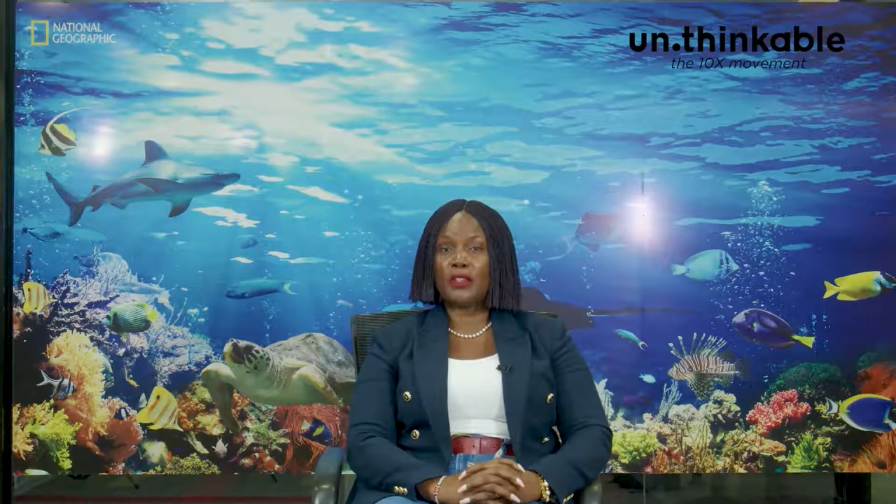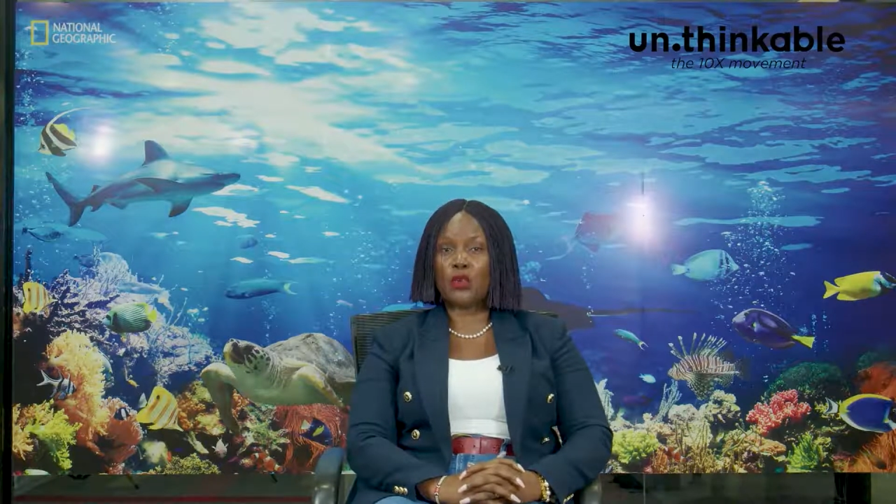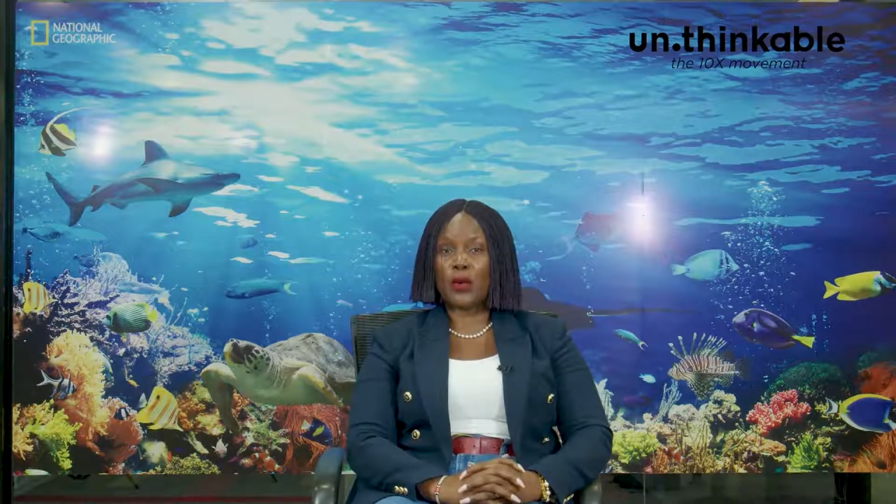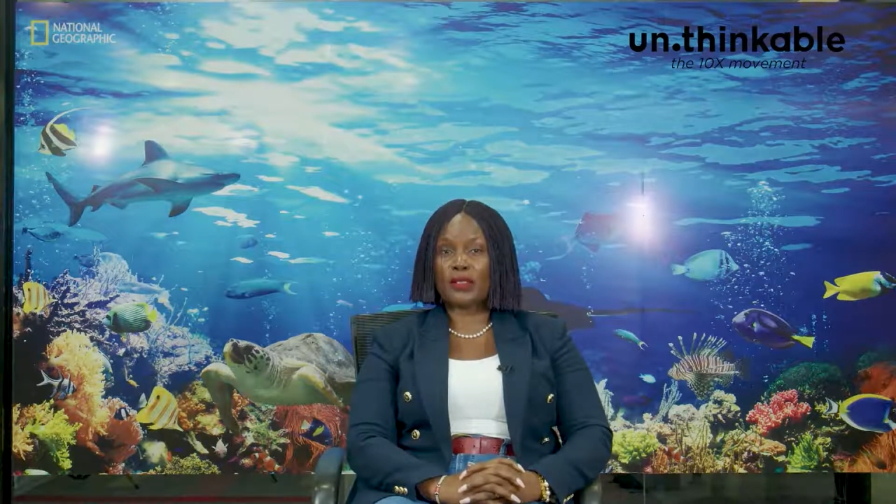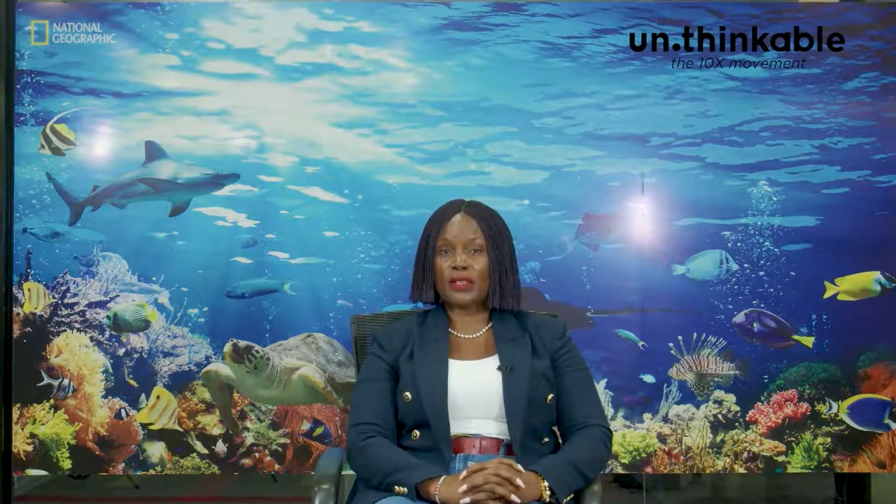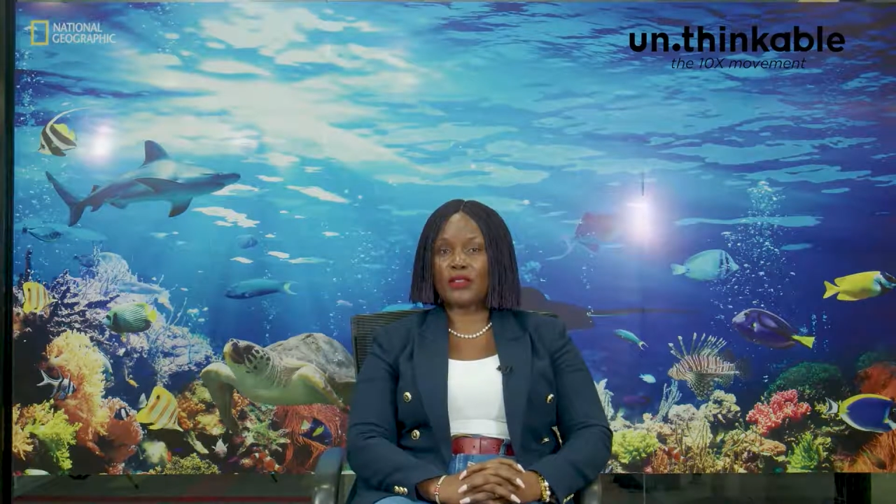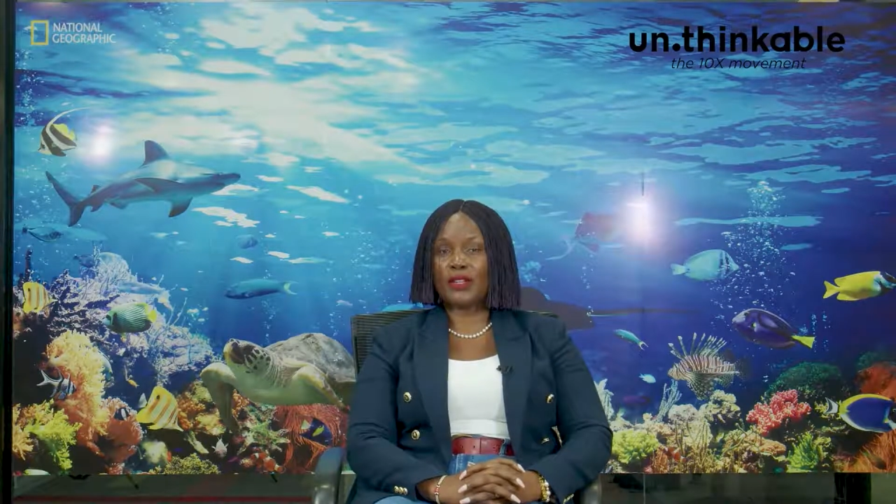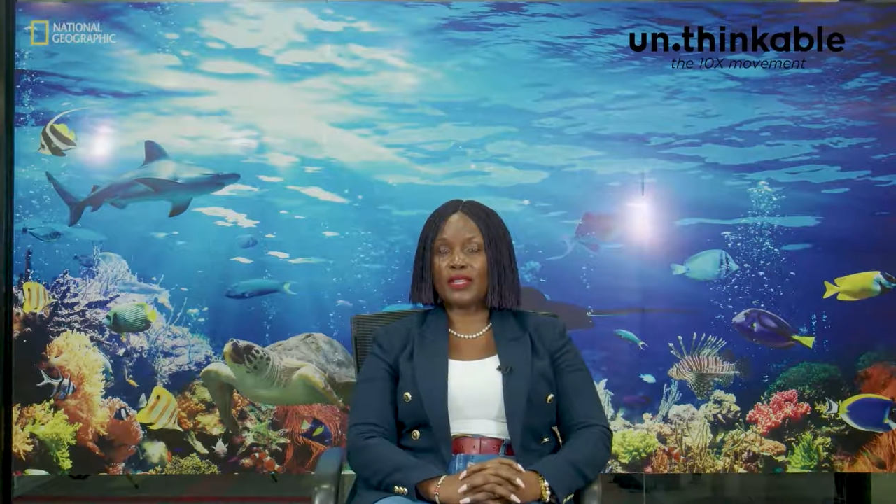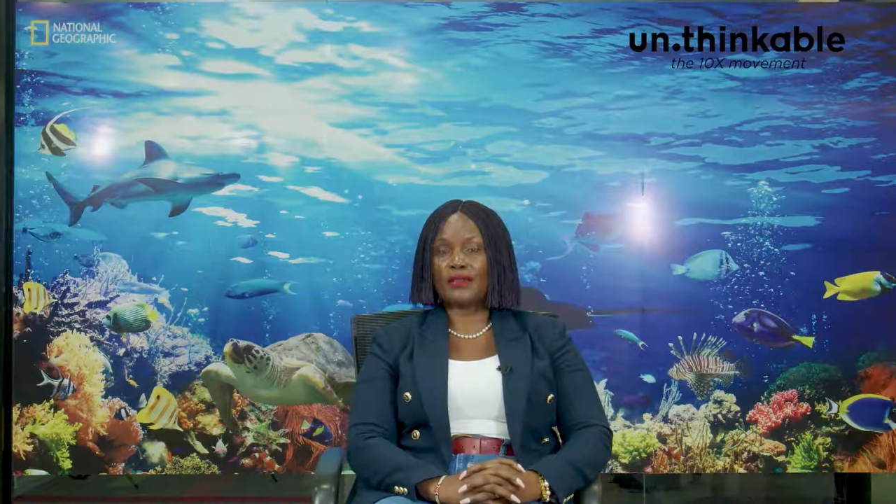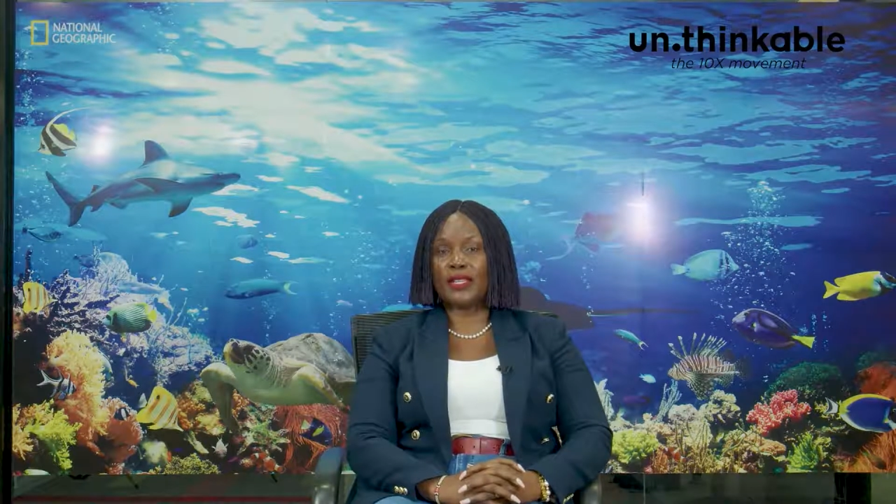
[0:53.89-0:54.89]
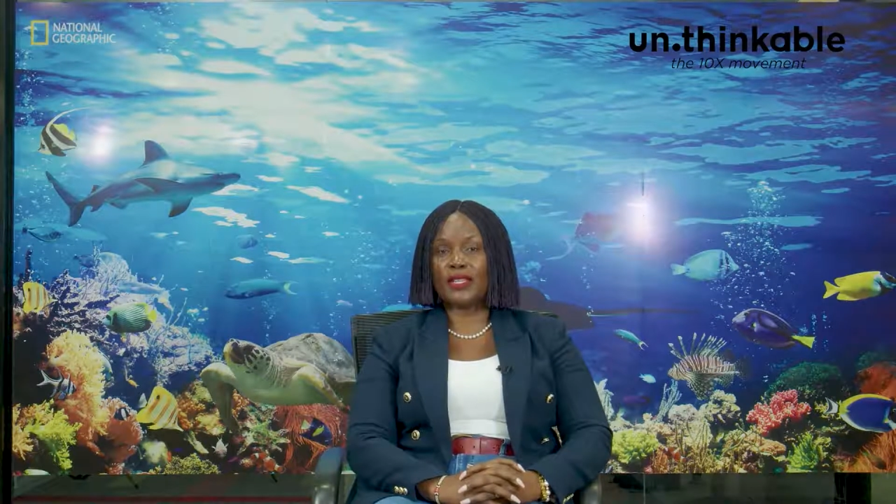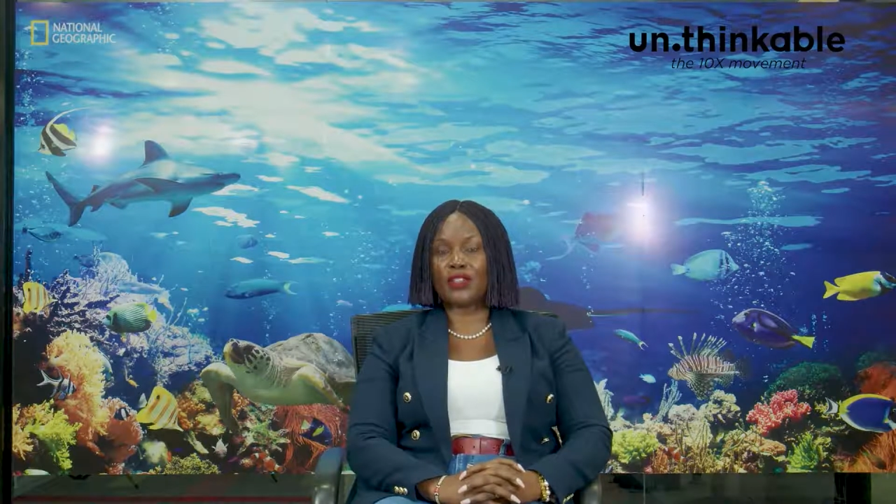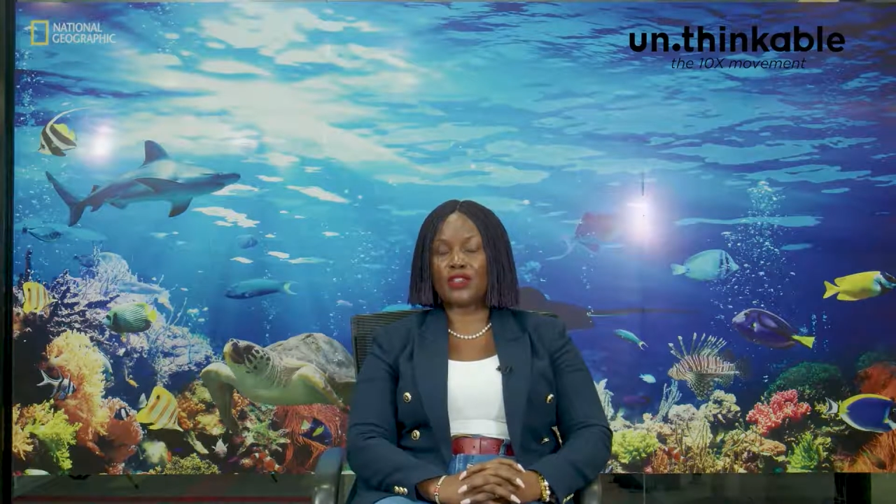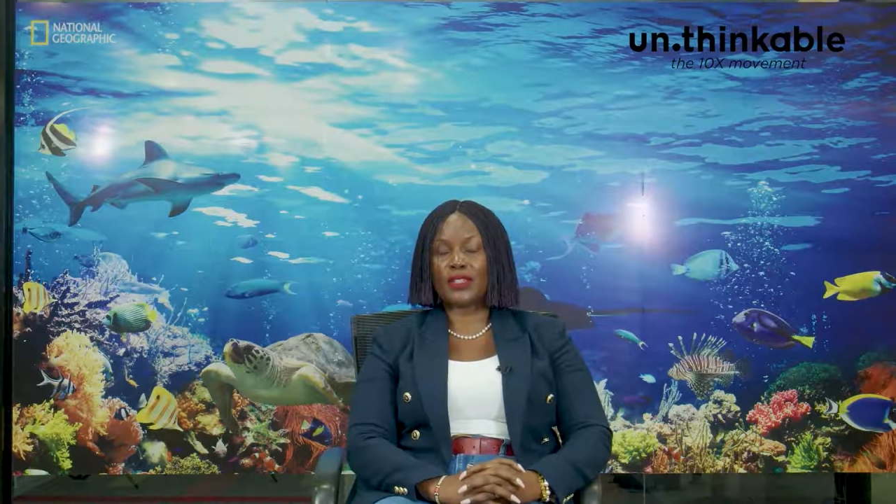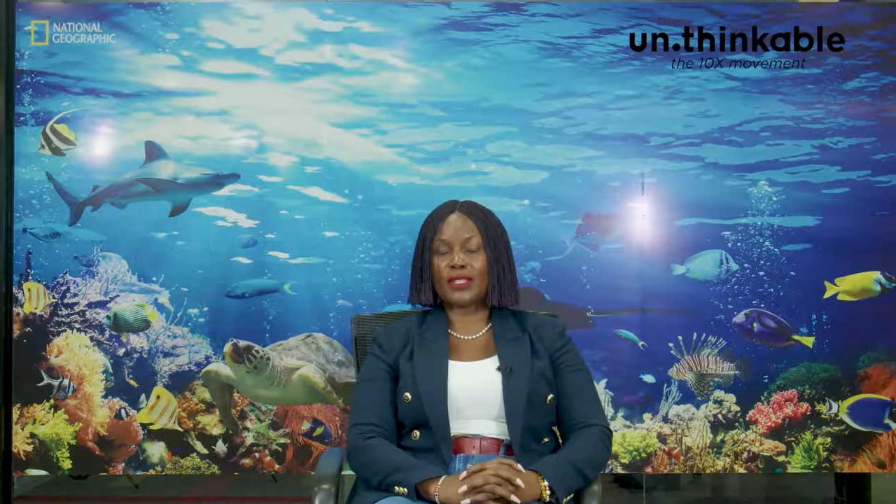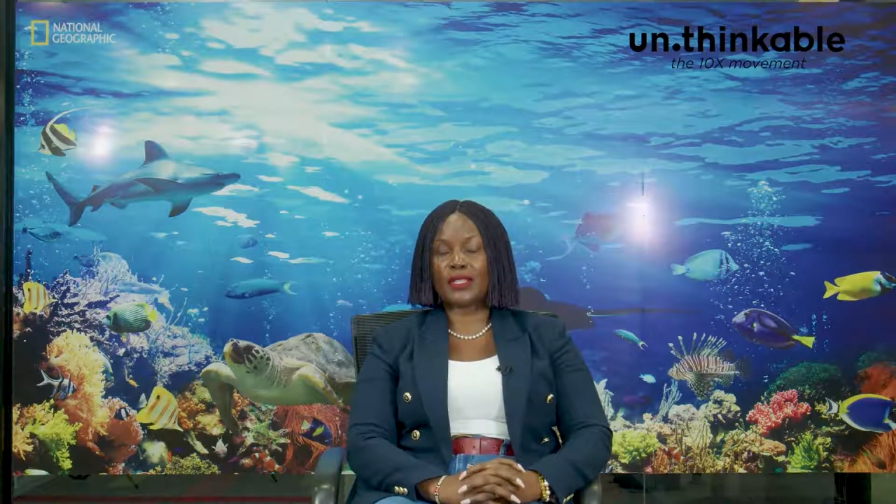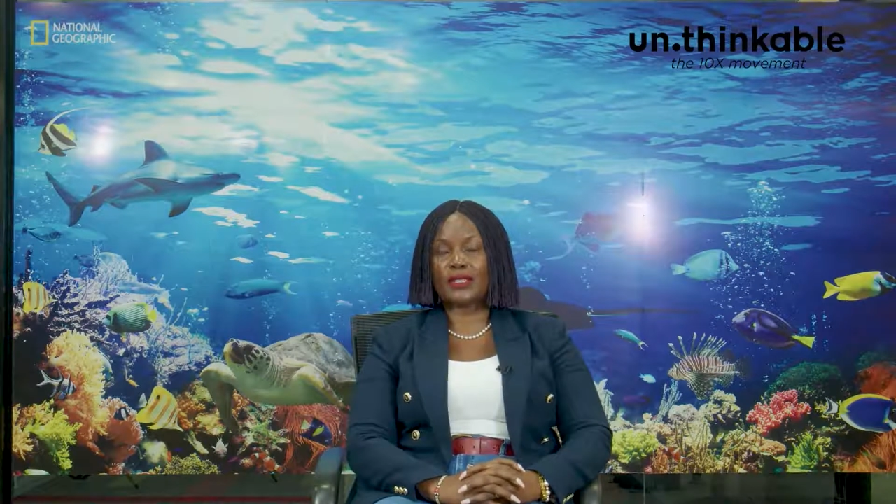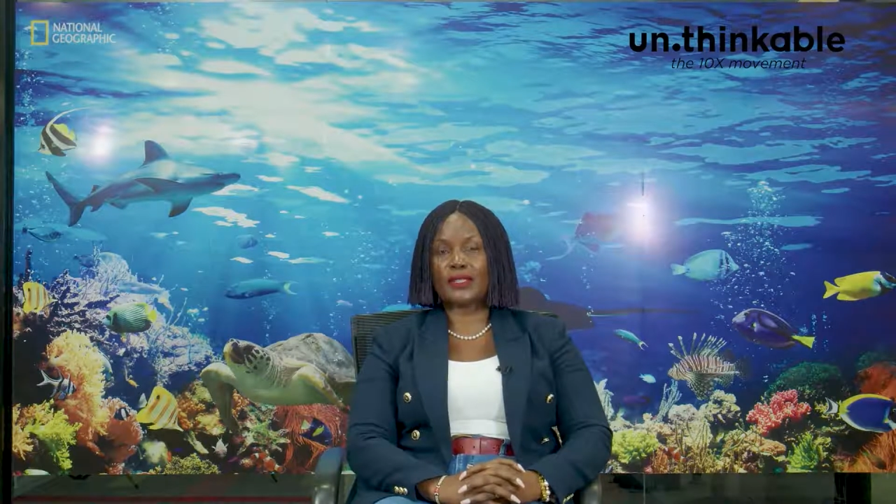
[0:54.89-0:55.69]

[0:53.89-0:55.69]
towards the creative industry skill